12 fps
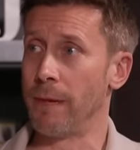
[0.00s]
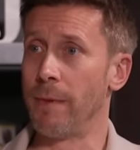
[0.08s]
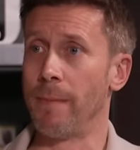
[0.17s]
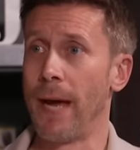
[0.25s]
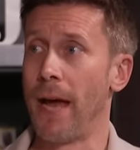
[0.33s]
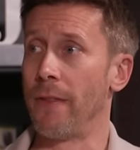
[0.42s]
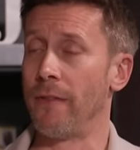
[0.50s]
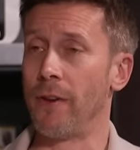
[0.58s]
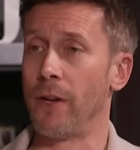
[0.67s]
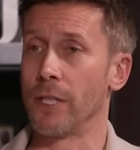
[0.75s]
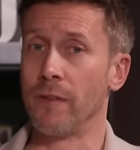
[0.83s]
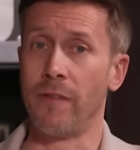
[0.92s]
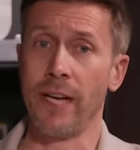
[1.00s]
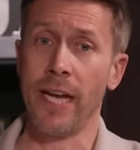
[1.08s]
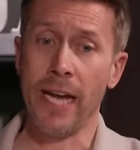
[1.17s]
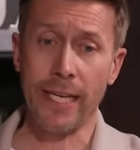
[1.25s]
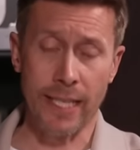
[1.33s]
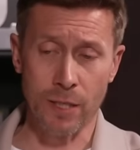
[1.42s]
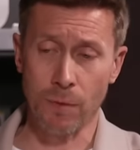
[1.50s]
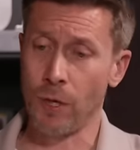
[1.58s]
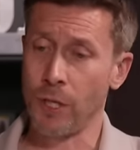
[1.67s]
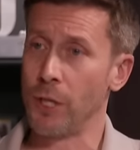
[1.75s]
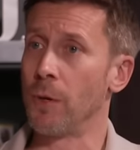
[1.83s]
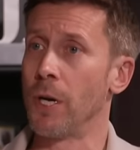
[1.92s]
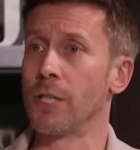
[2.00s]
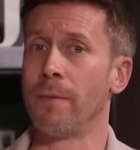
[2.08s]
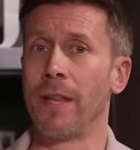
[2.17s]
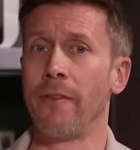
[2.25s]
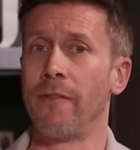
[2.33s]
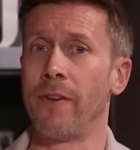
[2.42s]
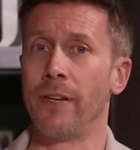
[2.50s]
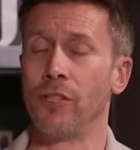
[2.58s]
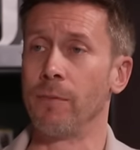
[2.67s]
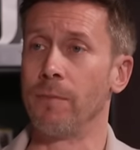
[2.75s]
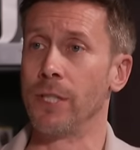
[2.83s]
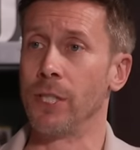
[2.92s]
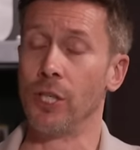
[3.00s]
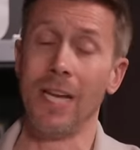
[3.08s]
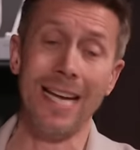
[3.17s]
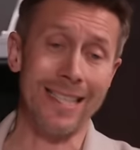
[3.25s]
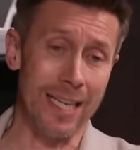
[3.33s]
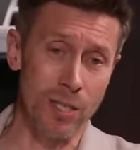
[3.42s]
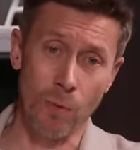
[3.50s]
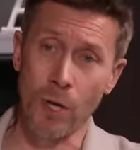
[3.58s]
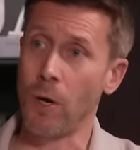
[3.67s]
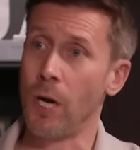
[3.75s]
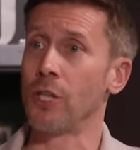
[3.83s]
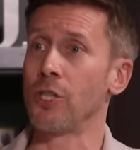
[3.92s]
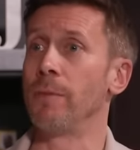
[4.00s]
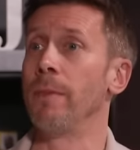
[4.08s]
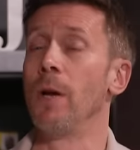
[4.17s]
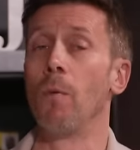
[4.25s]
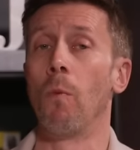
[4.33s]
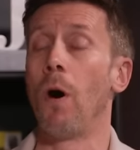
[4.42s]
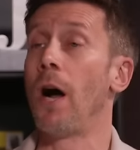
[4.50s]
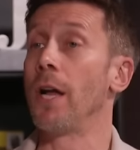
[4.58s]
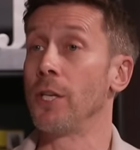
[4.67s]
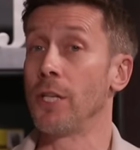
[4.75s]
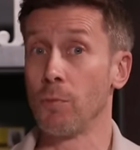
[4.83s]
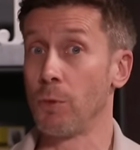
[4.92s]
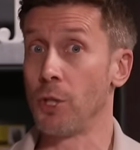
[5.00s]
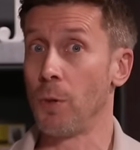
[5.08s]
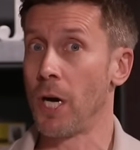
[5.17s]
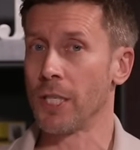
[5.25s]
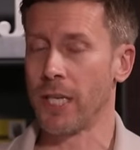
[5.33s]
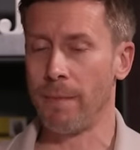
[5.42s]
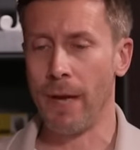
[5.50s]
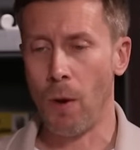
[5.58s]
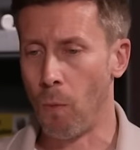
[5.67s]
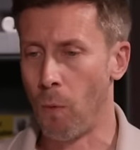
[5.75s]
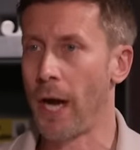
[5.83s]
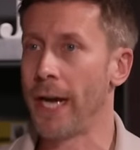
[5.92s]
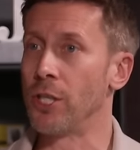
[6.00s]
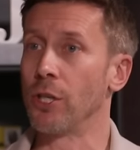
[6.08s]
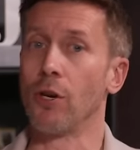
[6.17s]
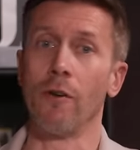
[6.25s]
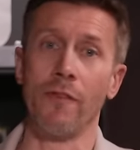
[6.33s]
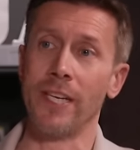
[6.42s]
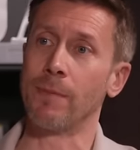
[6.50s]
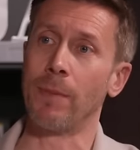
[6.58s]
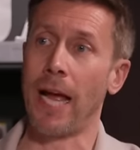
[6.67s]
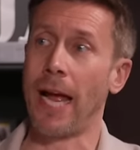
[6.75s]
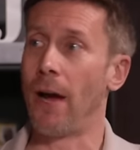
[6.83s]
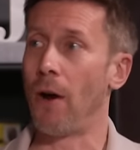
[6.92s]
him no, about yeah, the philosophy. Doesn't want you to ask him about the finishing position. Doesn't want to ask him why he doesn't want you to ask him why he took off this player